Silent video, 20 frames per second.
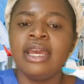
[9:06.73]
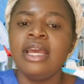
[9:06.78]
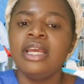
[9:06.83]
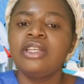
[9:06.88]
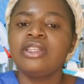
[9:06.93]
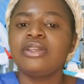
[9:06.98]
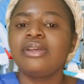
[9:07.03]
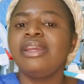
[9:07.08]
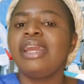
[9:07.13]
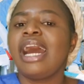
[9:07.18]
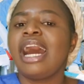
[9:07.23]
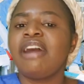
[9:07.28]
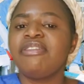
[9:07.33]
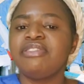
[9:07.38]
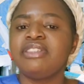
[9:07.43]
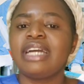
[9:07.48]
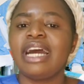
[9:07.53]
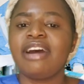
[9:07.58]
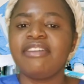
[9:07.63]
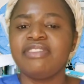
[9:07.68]
So you have
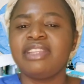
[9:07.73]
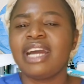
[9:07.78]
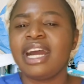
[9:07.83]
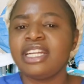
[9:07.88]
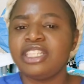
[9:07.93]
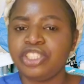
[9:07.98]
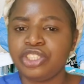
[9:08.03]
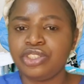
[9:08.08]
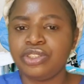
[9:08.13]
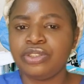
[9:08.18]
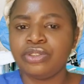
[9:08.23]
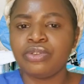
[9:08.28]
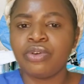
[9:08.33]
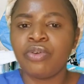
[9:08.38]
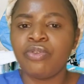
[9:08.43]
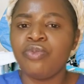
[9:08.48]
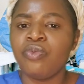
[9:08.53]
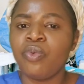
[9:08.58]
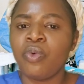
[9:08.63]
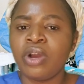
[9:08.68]
to have the attitude
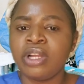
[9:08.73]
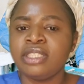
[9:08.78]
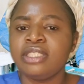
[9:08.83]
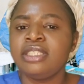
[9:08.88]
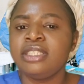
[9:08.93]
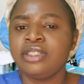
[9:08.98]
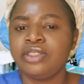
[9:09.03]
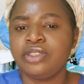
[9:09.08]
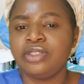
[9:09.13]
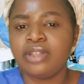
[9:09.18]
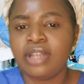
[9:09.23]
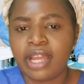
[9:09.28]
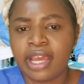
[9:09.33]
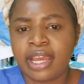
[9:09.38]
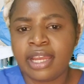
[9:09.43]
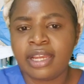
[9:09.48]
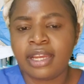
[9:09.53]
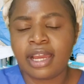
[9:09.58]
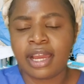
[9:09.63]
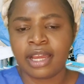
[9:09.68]
of wanting to
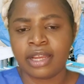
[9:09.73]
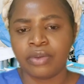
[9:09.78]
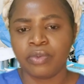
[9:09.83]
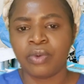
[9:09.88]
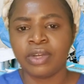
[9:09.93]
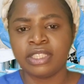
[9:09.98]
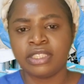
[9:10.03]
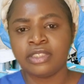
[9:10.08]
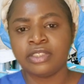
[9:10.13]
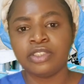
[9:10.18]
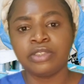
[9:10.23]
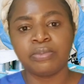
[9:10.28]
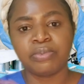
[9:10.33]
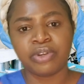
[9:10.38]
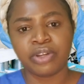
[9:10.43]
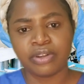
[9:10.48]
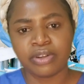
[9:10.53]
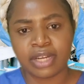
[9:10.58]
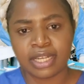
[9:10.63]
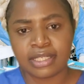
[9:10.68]
learn and wanting to
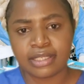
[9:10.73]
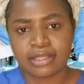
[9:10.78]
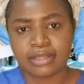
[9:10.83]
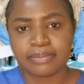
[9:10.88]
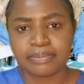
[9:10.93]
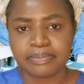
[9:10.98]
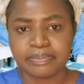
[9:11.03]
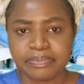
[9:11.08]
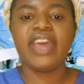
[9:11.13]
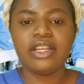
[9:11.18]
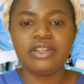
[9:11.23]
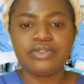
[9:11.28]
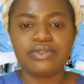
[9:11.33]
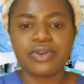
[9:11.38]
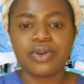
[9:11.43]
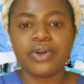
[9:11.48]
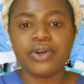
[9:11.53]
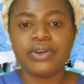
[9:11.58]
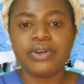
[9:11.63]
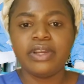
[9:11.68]
progress. Third
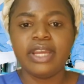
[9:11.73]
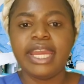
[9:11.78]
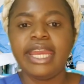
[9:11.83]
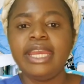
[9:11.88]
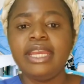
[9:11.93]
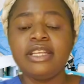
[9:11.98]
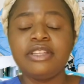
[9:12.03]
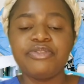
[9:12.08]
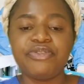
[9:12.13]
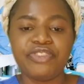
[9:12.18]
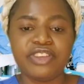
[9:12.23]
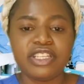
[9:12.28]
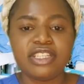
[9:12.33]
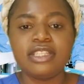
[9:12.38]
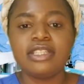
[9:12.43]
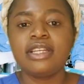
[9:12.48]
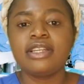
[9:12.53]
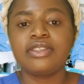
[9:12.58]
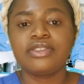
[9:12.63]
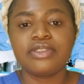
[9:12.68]
role is
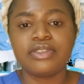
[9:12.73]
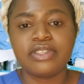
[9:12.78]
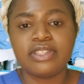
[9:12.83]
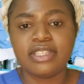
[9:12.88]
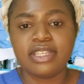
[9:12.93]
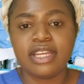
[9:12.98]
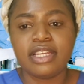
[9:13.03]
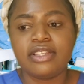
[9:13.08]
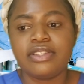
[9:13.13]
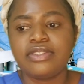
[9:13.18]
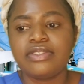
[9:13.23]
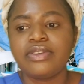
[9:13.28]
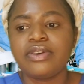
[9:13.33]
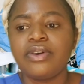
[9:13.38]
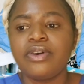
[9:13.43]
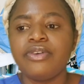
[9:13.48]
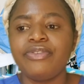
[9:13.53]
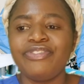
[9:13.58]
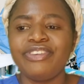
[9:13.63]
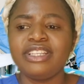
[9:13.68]
physician associate.
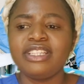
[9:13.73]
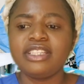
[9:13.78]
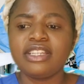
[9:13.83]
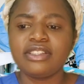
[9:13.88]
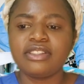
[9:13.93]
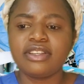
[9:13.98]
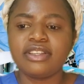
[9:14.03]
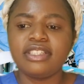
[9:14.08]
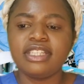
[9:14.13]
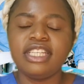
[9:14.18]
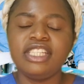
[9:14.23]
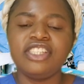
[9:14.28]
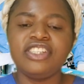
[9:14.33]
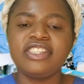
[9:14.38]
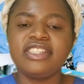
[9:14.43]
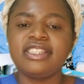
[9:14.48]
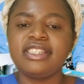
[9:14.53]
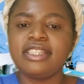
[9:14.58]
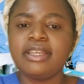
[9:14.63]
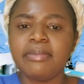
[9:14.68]
So physician associate is
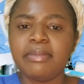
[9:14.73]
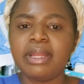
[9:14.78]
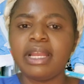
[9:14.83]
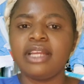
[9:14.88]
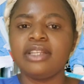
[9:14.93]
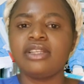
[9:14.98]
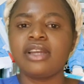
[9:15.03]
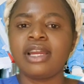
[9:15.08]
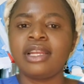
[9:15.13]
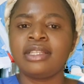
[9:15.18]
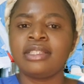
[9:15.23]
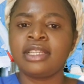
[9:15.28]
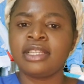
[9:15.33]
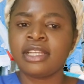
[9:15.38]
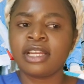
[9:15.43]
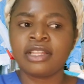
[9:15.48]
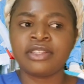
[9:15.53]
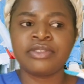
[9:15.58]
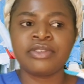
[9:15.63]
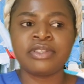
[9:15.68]
just similar to anesthetic
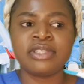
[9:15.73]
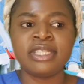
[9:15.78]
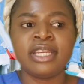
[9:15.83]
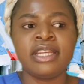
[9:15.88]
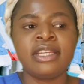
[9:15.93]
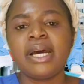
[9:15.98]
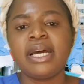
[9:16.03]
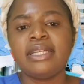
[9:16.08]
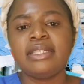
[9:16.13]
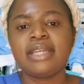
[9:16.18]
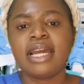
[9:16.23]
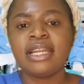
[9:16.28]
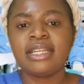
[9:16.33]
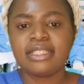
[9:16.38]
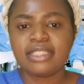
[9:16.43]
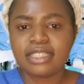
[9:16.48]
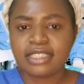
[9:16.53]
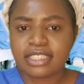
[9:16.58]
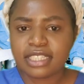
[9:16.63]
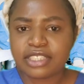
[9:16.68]
associate, but
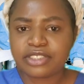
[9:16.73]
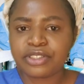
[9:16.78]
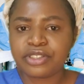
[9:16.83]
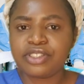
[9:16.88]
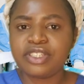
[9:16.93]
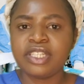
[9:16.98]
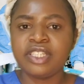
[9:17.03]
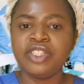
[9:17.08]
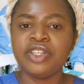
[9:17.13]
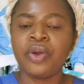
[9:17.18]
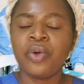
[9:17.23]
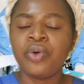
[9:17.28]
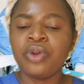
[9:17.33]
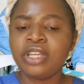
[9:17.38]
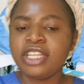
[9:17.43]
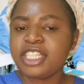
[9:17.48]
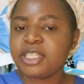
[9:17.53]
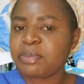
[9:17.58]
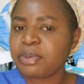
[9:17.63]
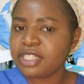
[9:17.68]
anesthetic associate, you're
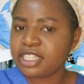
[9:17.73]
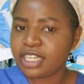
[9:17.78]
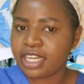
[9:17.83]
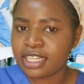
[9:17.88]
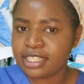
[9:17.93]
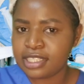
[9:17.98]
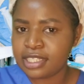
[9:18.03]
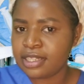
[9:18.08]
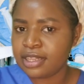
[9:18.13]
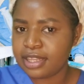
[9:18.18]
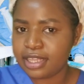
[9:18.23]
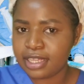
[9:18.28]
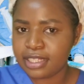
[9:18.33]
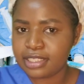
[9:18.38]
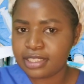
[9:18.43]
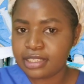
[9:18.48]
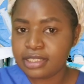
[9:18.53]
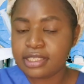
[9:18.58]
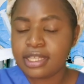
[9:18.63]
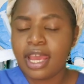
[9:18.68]
only specialized in
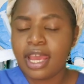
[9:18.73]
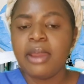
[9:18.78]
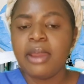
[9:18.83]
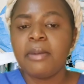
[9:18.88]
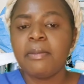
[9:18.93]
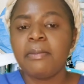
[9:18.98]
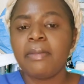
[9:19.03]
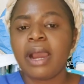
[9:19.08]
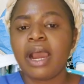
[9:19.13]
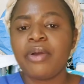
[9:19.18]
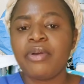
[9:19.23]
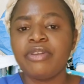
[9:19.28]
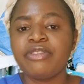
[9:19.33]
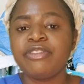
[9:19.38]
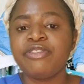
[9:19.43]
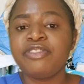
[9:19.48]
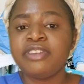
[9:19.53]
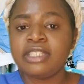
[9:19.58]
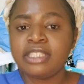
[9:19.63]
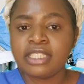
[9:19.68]
theaters. However,
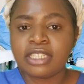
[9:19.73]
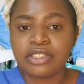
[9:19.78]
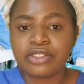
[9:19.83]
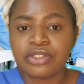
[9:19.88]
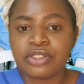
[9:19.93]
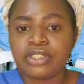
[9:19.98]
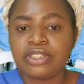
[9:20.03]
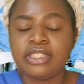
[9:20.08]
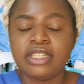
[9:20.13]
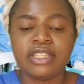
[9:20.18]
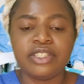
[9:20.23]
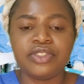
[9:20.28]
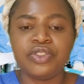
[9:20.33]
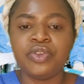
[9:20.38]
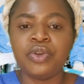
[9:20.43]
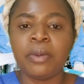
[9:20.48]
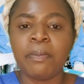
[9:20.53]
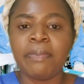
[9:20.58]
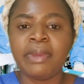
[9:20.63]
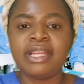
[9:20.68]
physician associate,
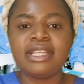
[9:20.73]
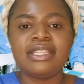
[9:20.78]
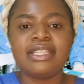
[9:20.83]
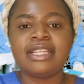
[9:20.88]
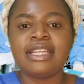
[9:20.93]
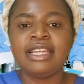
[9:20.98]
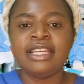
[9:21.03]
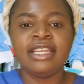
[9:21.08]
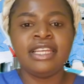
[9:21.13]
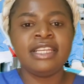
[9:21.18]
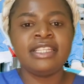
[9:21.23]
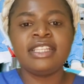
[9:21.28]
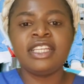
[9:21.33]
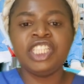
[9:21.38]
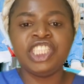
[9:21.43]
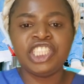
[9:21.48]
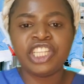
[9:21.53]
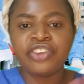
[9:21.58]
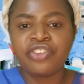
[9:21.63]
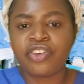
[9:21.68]
is a
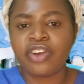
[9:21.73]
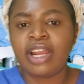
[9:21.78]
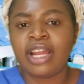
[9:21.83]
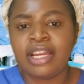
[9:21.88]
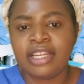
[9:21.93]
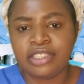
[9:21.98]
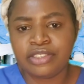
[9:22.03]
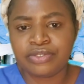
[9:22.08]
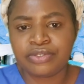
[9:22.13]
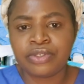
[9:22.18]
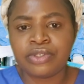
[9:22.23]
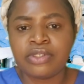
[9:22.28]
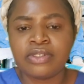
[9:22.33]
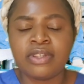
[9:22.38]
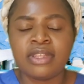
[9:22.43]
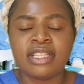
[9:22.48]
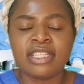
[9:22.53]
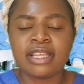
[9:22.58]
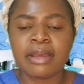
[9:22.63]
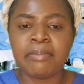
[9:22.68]
generalized role. So
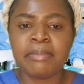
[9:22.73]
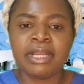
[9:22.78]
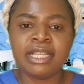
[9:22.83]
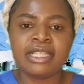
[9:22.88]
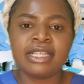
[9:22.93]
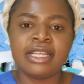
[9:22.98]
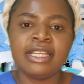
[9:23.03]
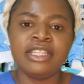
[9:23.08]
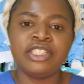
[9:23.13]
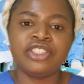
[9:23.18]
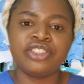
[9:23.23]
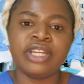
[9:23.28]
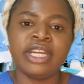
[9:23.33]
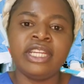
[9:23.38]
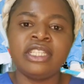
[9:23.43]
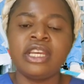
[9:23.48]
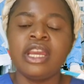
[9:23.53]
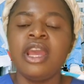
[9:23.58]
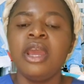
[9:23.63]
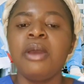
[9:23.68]
these are medically
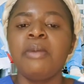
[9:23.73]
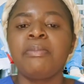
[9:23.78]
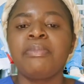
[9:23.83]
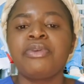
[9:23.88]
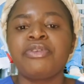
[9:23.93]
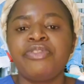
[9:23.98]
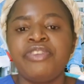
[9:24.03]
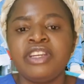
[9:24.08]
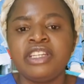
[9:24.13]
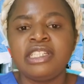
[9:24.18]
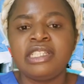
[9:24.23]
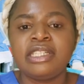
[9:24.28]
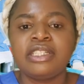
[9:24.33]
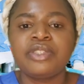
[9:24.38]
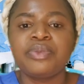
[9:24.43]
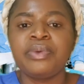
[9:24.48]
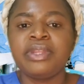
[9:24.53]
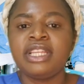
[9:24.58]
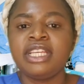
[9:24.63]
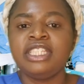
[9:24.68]
trained professionals
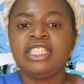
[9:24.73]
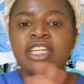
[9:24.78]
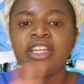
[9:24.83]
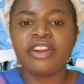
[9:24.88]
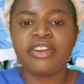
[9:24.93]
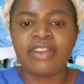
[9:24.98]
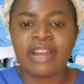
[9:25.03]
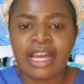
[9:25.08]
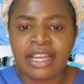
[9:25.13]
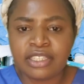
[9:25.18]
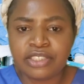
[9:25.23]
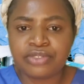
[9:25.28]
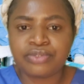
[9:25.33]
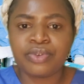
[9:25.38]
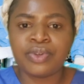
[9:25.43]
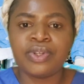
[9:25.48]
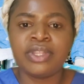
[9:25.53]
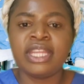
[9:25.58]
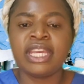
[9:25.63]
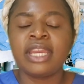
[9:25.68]
with a generalized
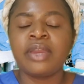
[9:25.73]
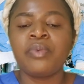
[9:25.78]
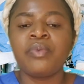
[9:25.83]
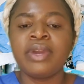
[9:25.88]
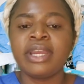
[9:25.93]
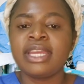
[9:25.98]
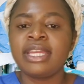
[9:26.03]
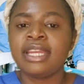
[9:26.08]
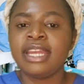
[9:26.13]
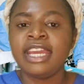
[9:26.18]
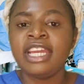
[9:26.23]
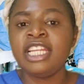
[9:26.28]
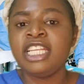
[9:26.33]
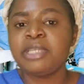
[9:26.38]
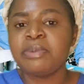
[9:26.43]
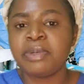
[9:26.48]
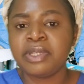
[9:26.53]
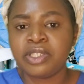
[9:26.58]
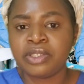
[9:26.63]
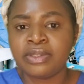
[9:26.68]
role. They can work in any
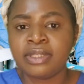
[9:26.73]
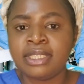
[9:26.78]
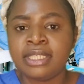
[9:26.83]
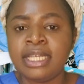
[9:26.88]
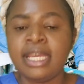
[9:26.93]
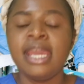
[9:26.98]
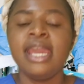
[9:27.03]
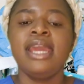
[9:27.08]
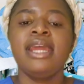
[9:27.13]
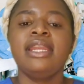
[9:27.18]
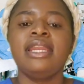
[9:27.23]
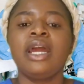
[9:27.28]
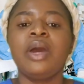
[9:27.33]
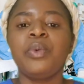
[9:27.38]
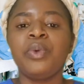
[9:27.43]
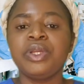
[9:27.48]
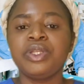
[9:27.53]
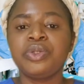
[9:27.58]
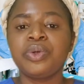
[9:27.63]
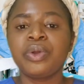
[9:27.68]
specialty. Now
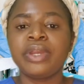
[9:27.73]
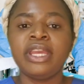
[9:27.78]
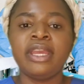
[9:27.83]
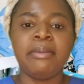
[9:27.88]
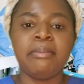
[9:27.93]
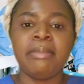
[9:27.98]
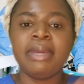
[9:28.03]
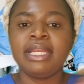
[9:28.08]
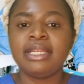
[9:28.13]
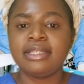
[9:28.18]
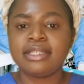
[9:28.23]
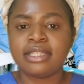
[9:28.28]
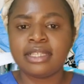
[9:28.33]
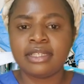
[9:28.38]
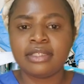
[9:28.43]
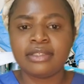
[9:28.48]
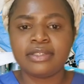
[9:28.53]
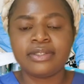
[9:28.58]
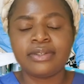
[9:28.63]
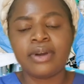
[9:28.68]
we're talking medicine,
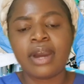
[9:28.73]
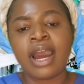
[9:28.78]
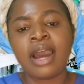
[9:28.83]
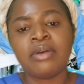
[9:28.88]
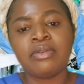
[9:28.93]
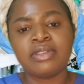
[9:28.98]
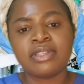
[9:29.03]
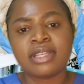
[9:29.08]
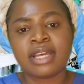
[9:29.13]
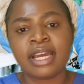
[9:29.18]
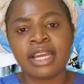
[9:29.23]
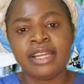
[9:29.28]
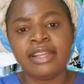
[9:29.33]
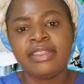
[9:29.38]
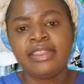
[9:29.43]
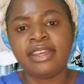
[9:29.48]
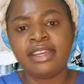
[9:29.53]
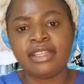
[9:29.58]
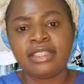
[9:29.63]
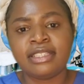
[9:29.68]
so outside
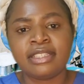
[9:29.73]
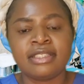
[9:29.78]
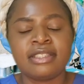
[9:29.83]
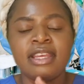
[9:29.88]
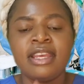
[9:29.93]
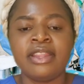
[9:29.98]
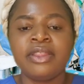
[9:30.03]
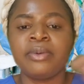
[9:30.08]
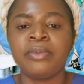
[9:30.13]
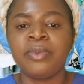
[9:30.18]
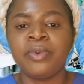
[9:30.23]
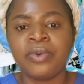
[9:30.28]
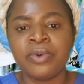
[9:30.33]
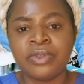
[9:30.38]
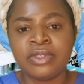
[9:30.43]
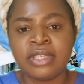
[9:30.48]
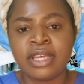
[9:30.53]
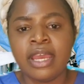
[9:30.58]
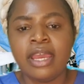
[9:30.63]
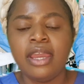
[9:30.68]
theaters, in the wards.